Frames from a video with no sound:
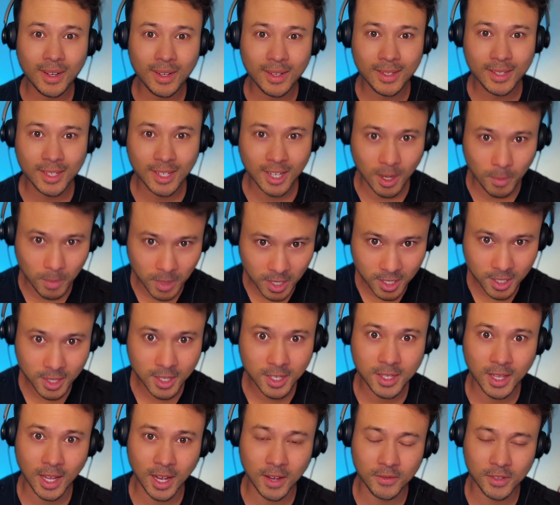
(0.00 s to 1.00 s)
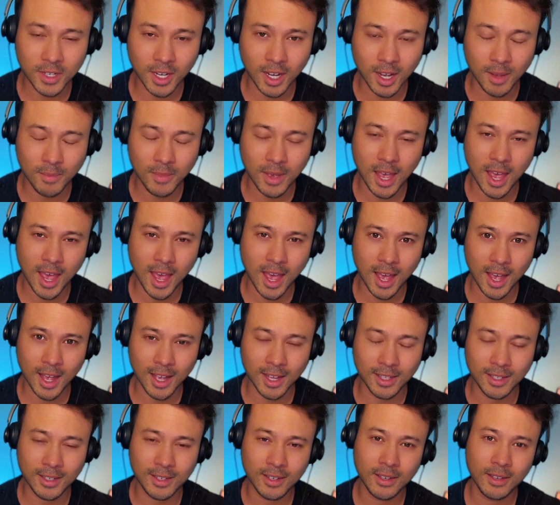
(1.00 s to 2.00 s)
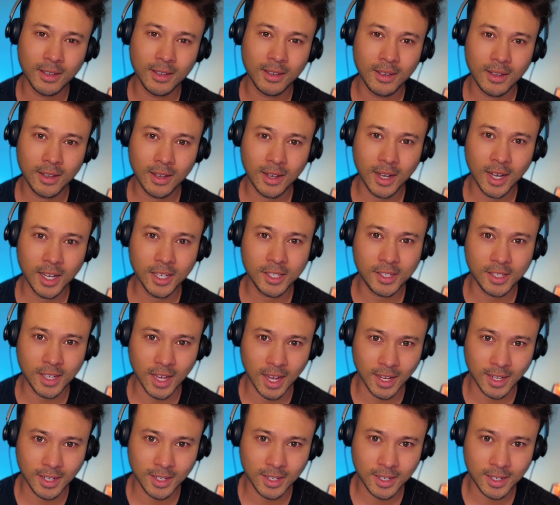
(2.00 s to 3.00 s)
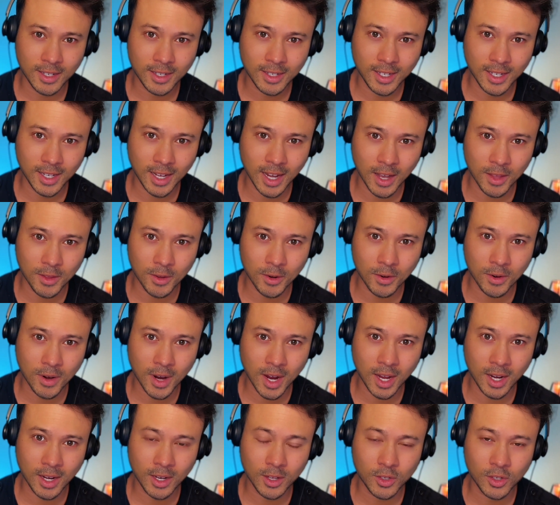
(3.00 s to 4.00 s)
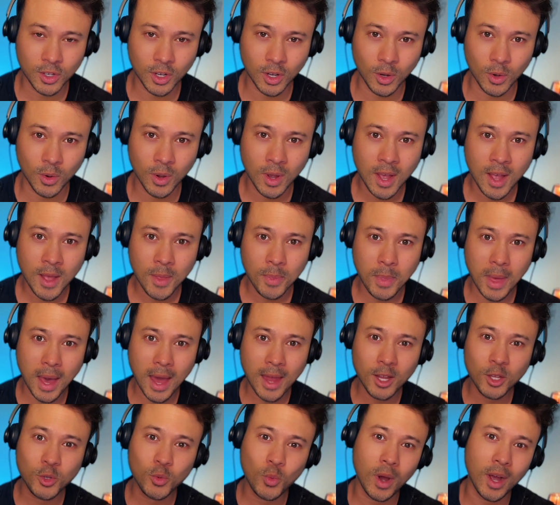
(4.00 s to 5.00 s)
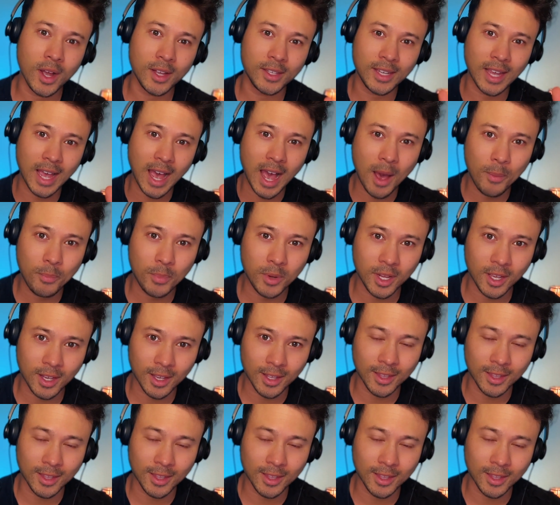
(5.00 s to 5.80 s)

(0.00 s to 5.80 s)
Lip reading: to come into this lifetime and ascend together, right? So that is why it's happening in